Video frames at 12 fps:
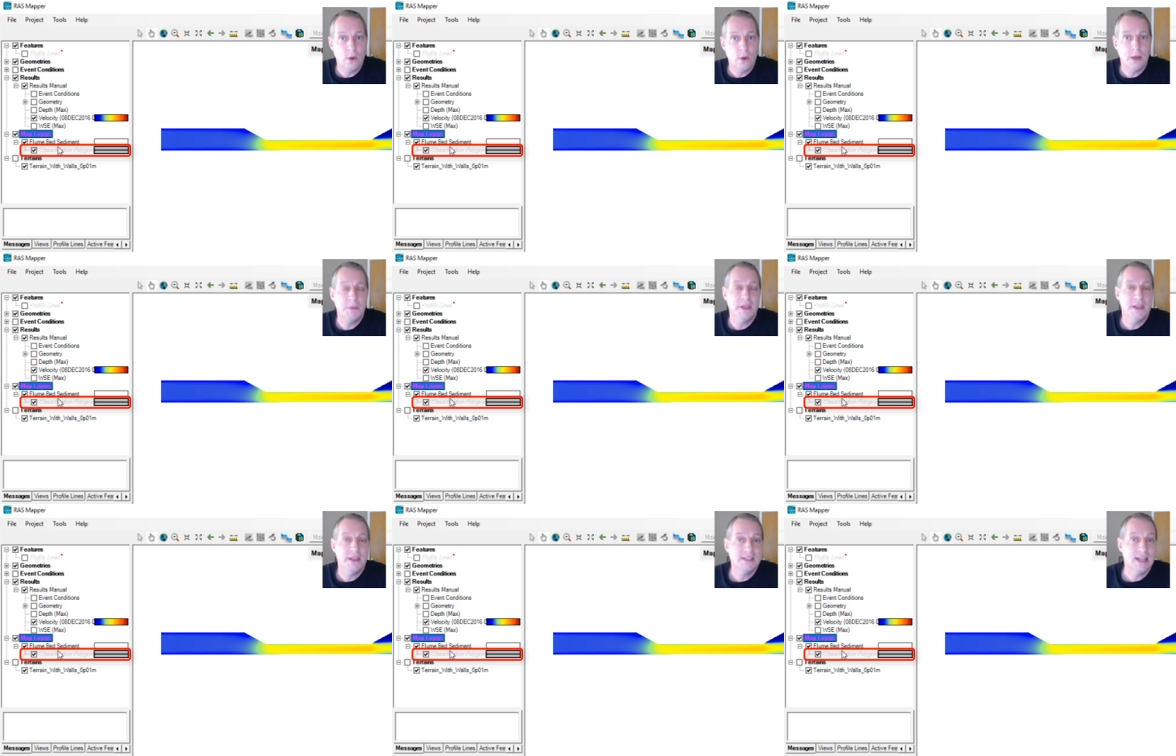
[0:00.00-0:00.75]
up
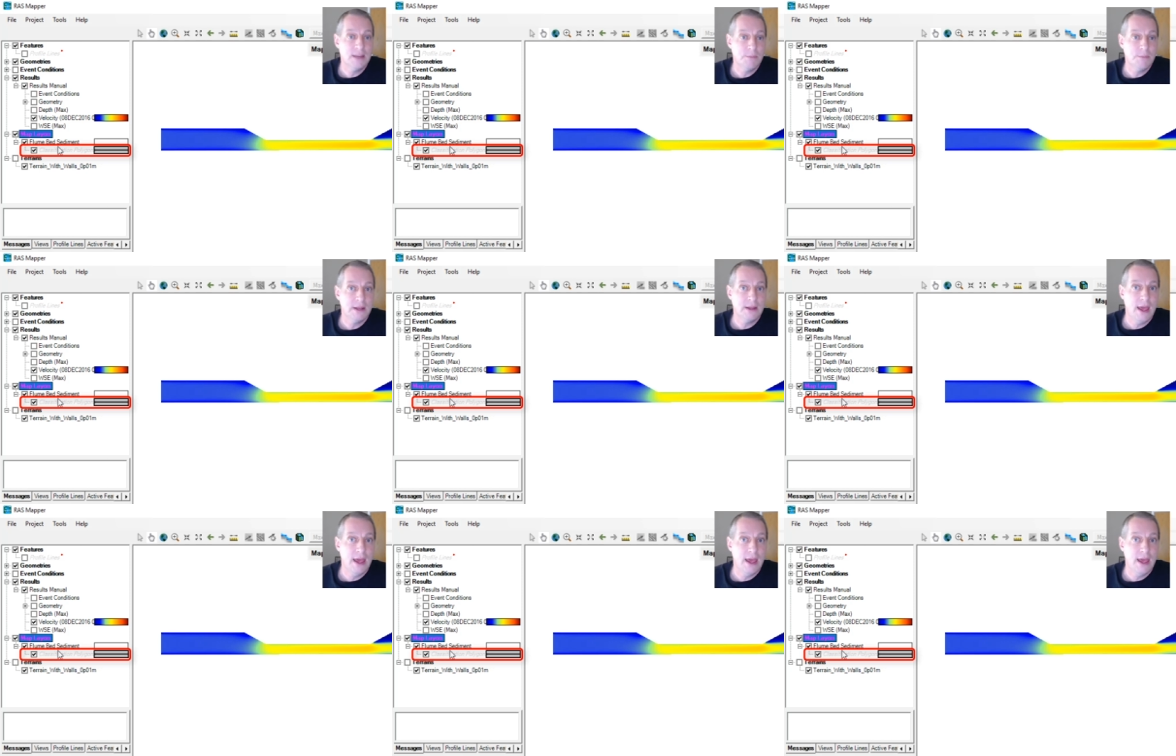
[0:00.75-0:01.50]
in the sediment
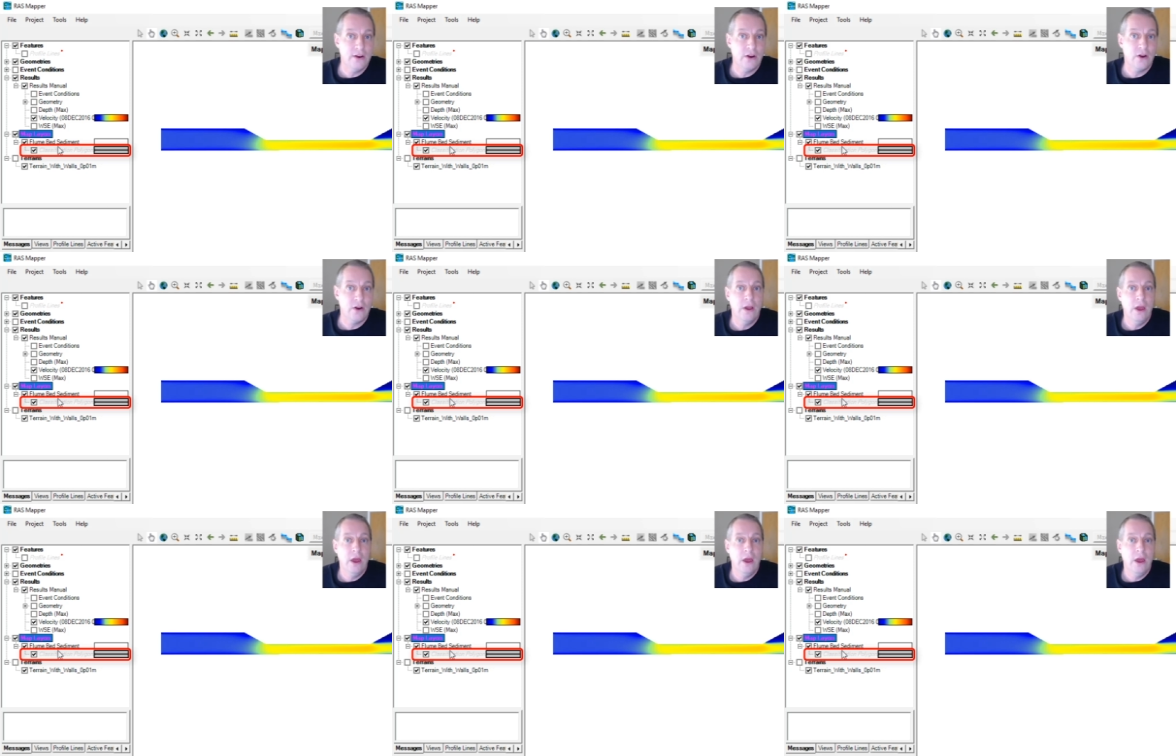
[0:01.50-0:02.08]
editor,